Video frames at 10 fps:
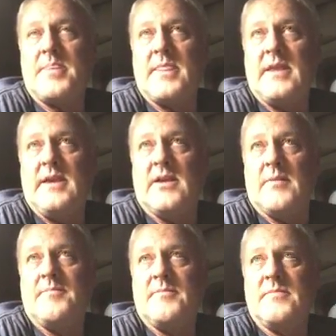as an
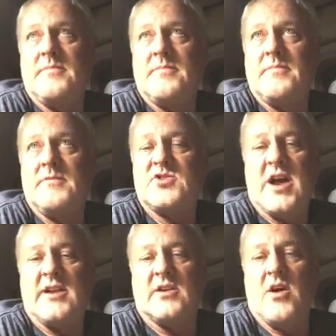what do they call
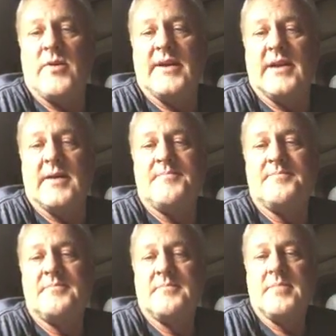that,
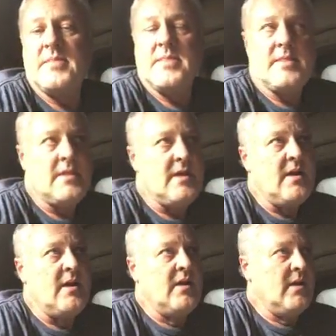IPO on the
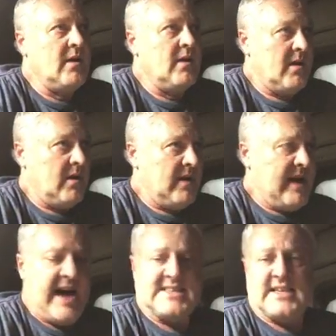stock exchange. So now we're
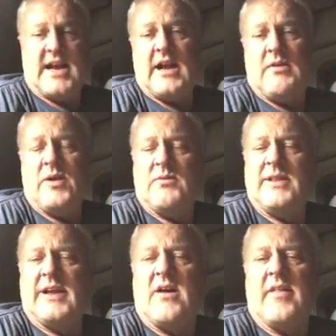publicly traded.
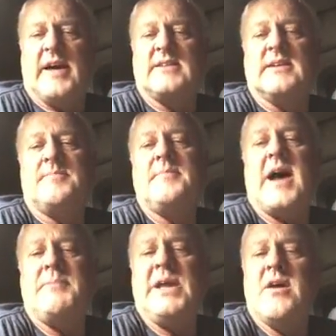Things kind of
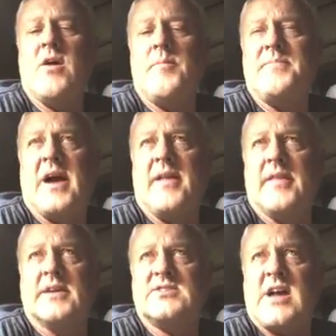
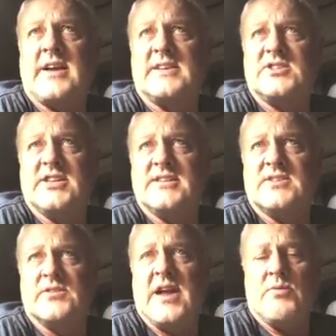moved a whole different
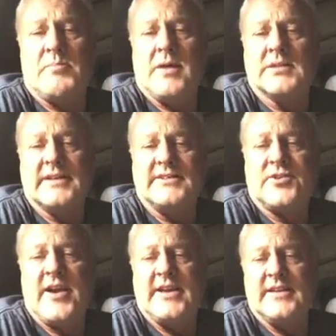direction in
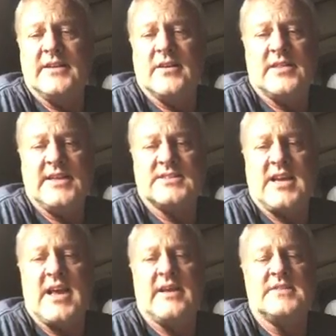California.
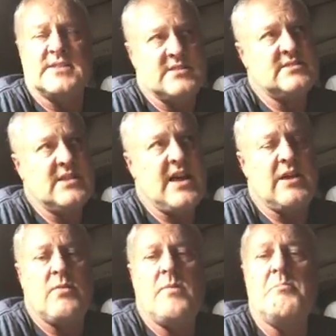So
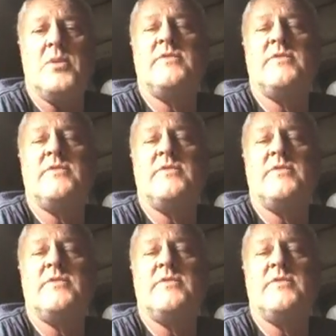yeah,